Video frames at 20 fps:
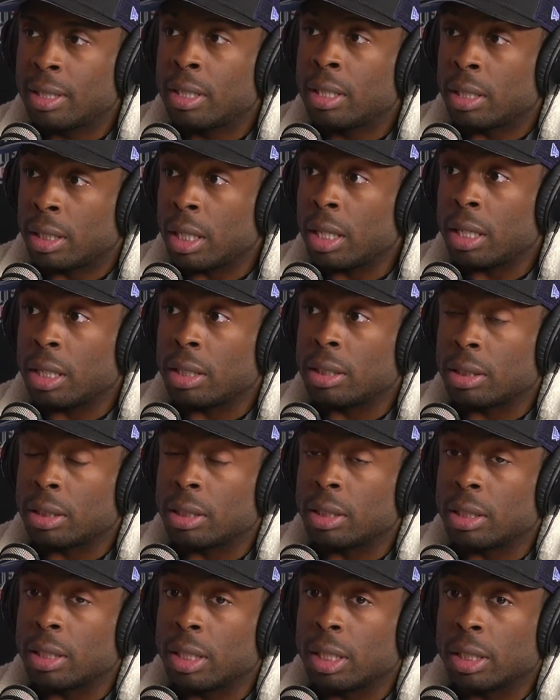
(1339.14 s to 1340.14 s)
Yes.
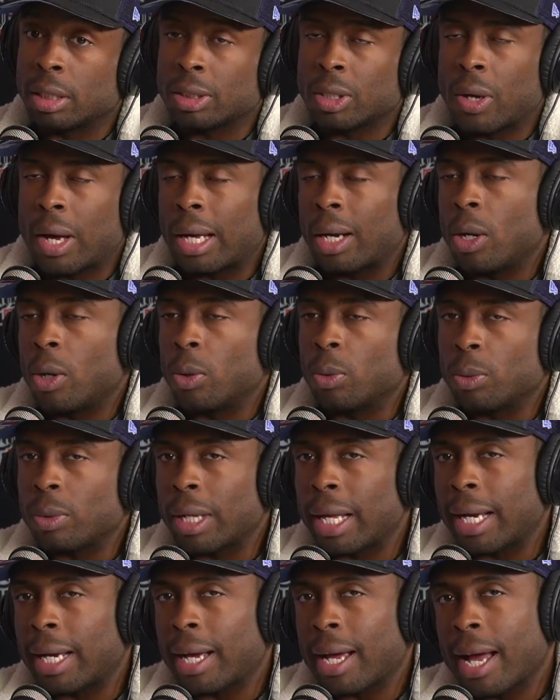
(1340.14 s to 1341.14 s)
Yeah. So I don't
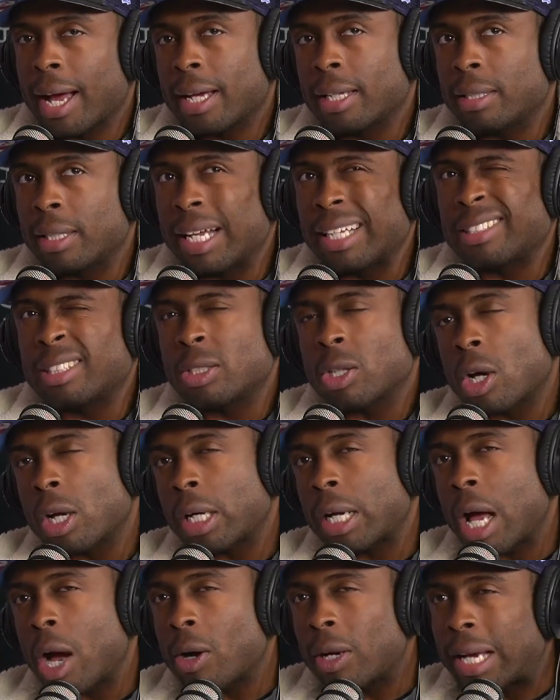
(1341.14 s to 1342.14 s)
like, I
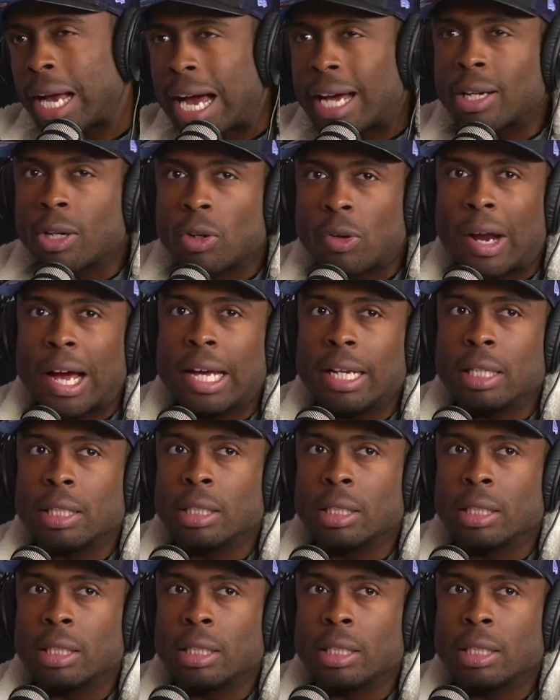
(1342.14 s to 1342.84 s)
started out kind of writing.